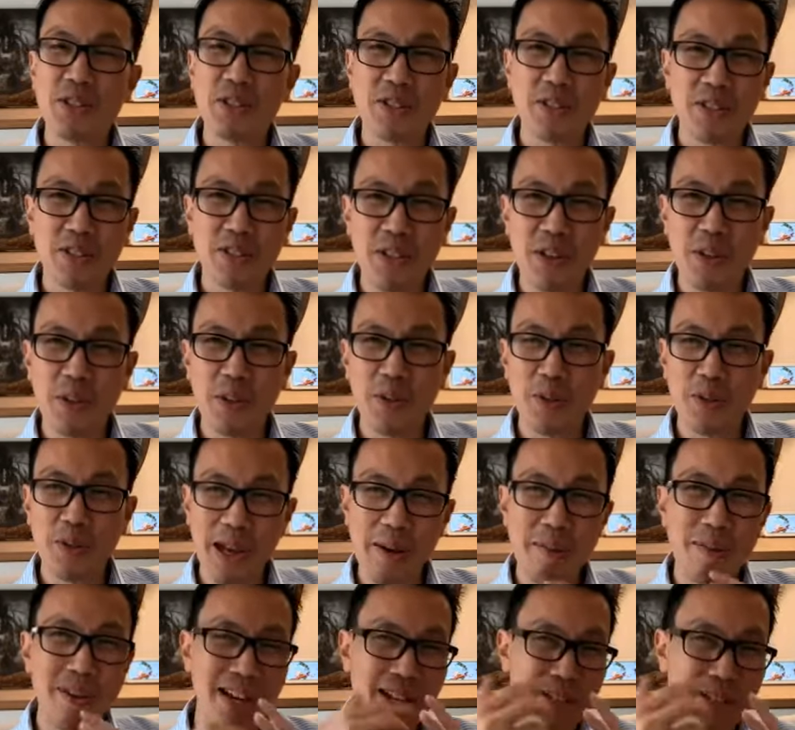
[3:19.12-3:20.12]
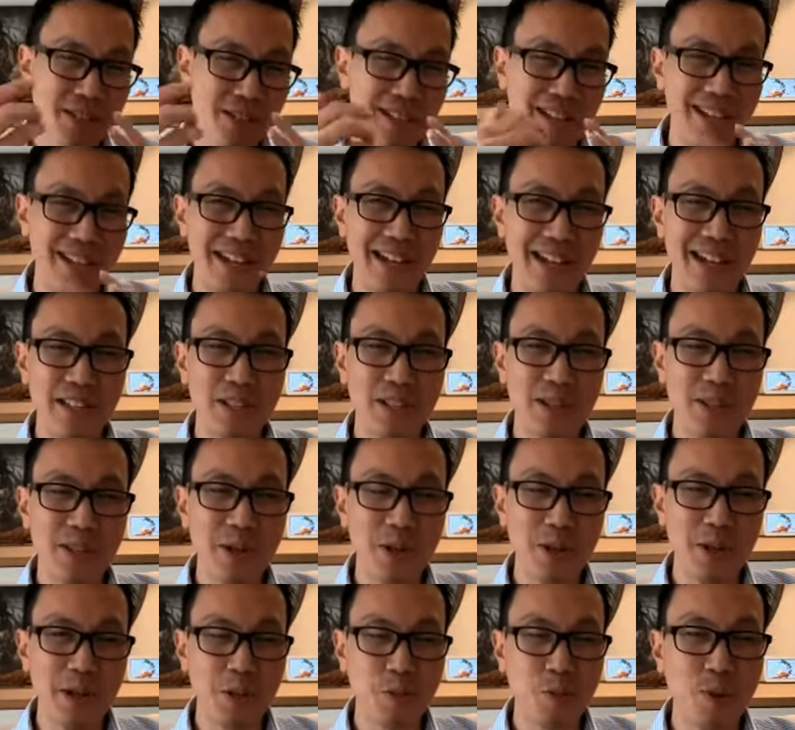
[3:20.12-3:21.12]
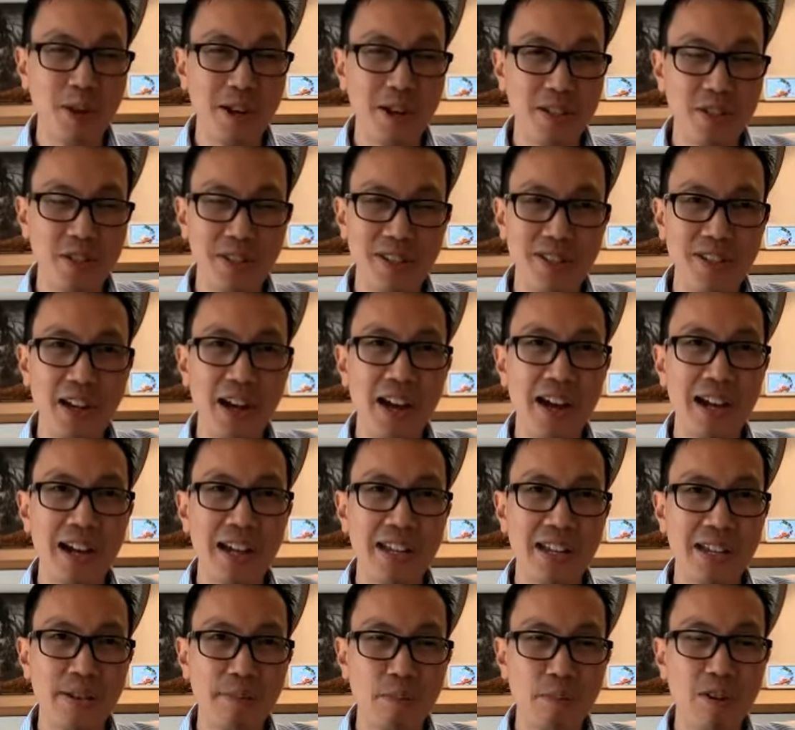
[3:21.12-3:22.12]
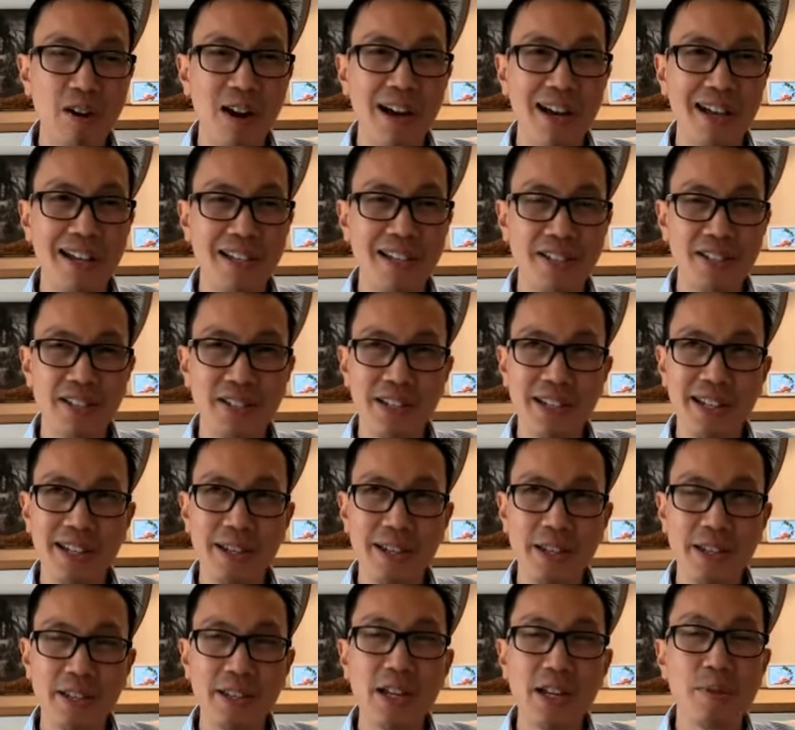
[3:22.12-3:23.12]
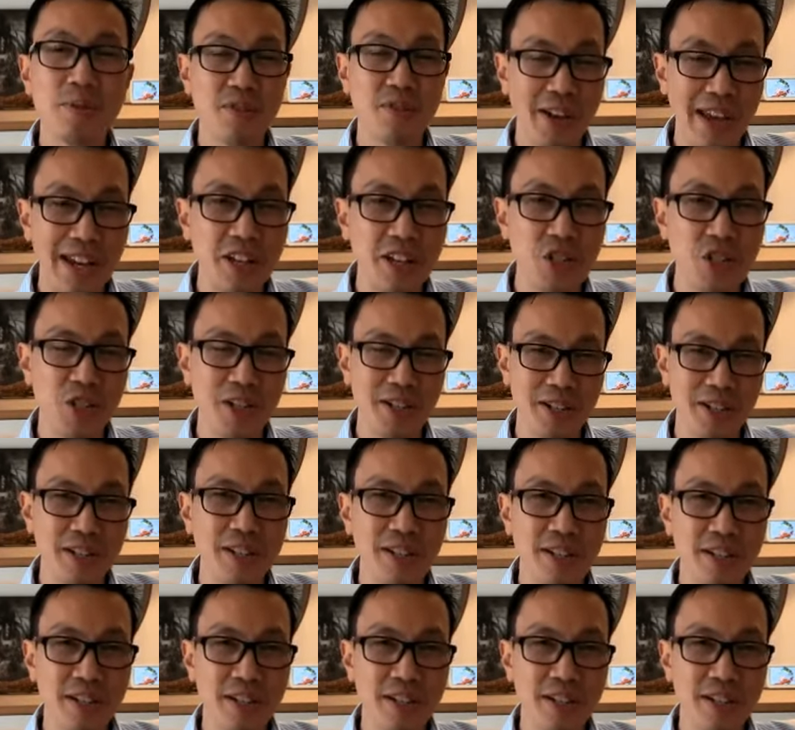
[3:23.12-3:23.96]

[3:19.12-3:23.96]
So I mean, that's why it's highly prized in terms of energy.